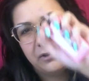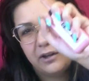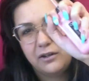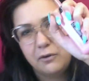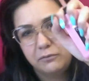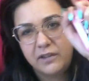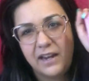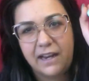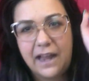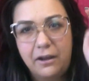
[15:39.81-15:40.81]
so I don't
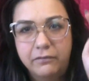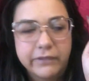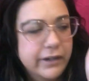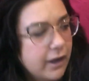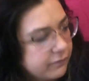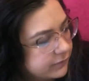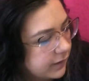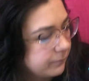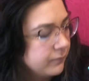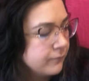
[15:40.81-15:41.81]
take it out very often.